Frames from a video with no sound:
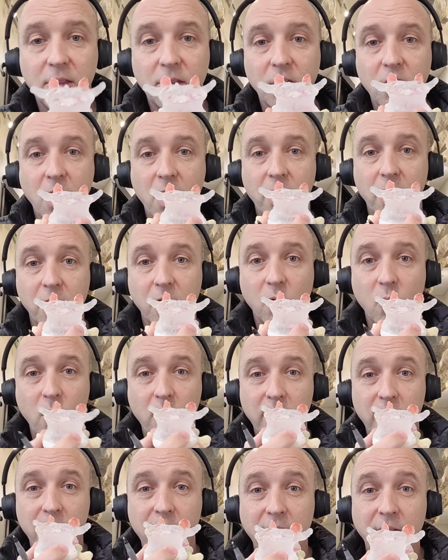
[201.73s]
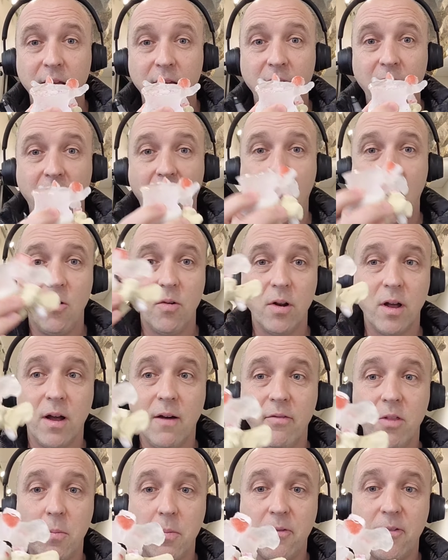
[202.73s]
the cauda equina out
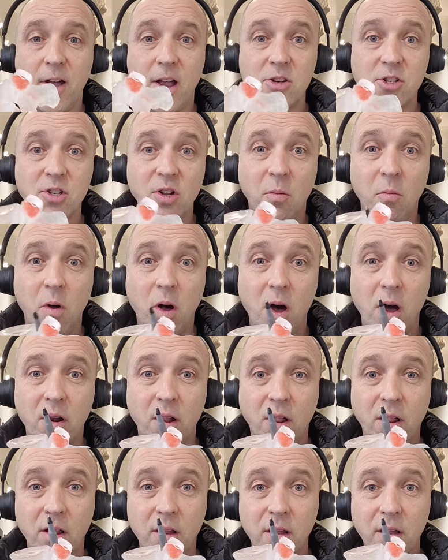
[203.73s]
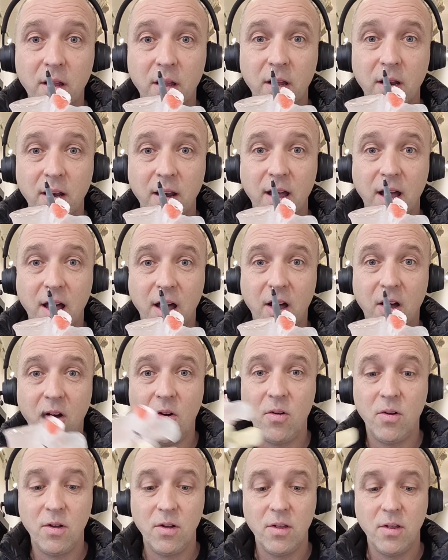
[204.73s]
of the professional model.
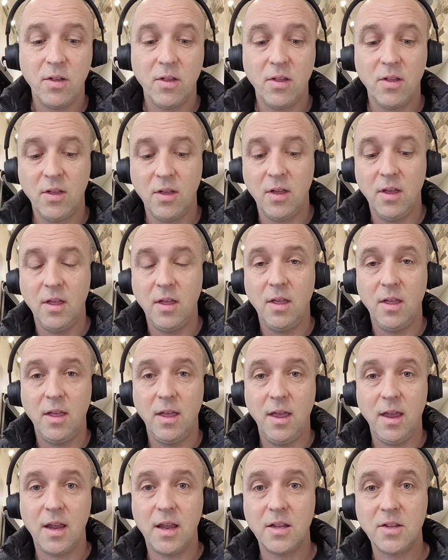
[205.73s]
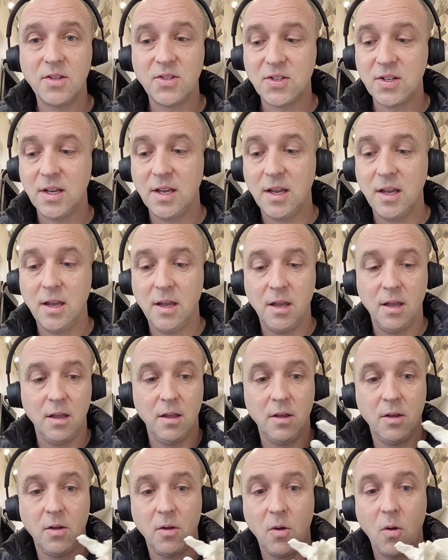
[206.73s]
Now they can see
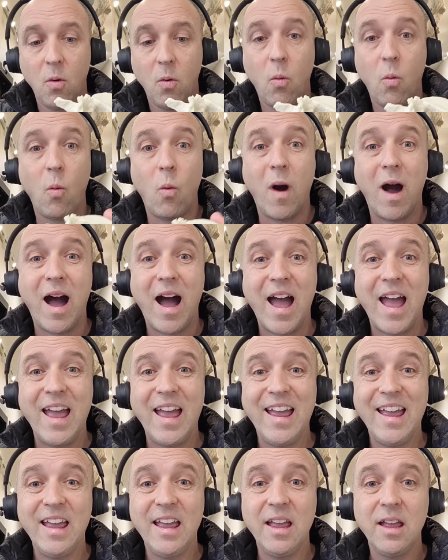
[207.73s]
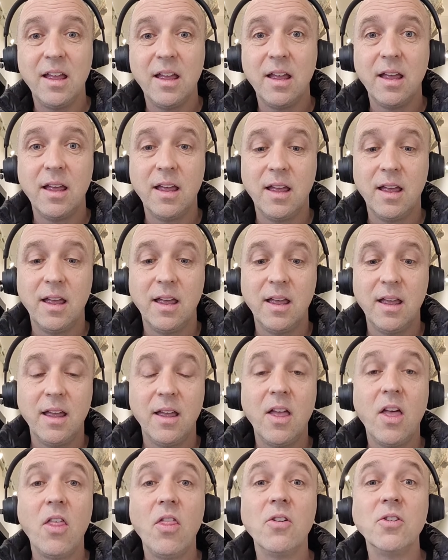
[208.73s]
why
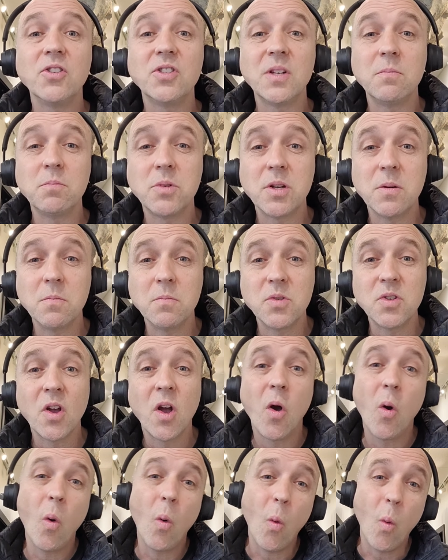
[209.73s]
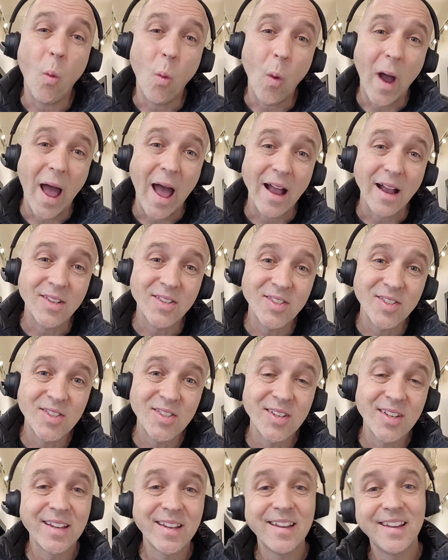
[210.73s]
their symptoms wax
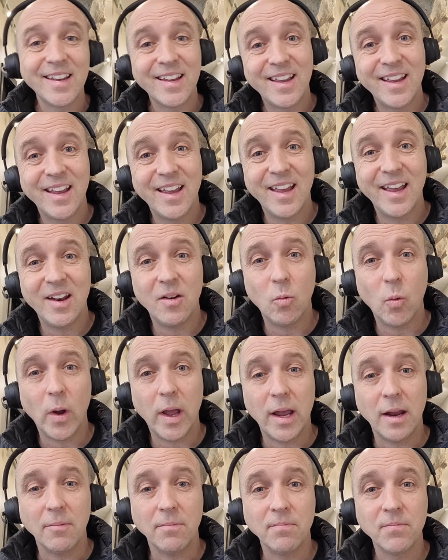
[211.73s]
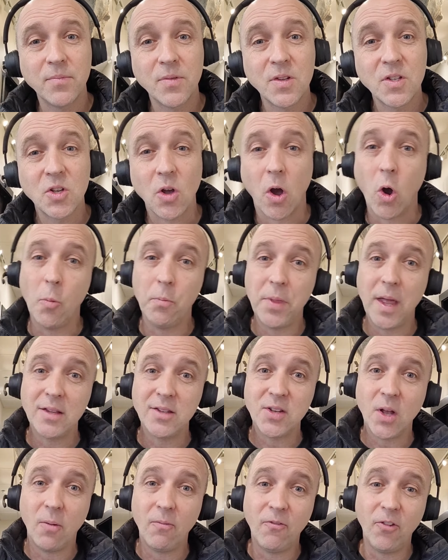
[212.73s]
and wane. So I hope that's
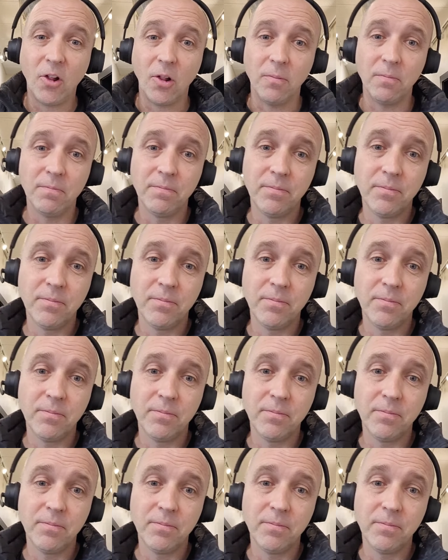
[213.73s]
helpful.